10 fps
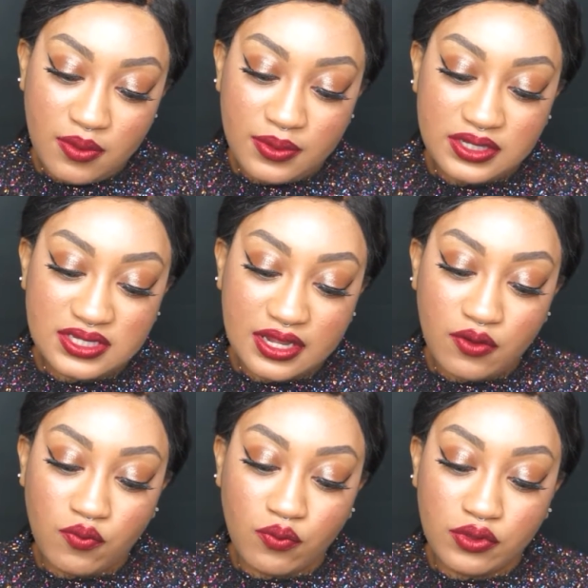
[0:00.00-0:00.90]
But it's like
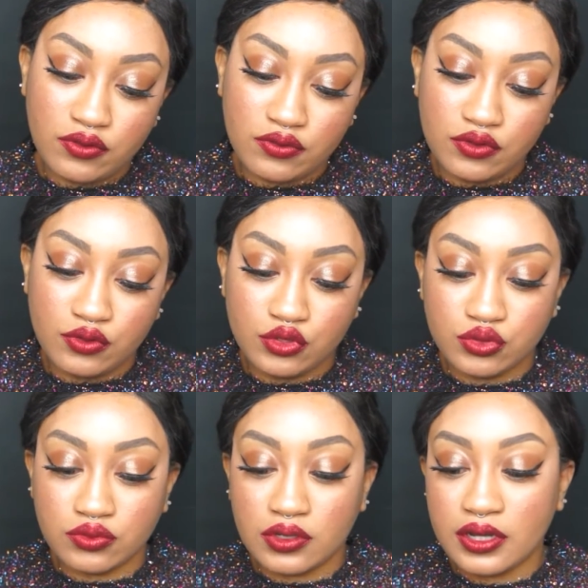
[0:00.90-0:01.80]
a real
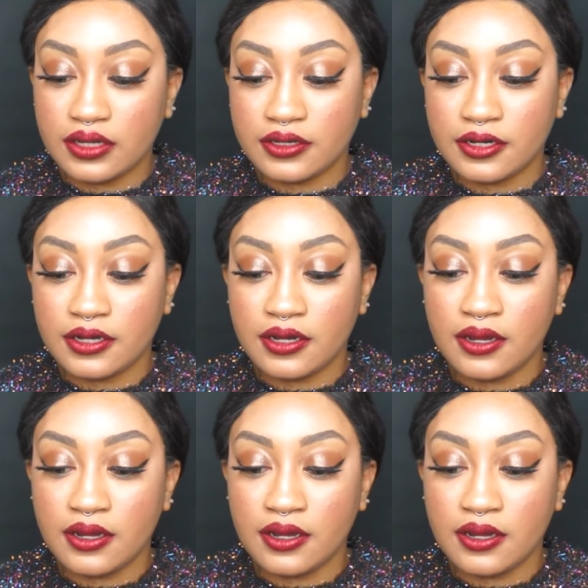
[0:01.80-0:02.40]
neutral color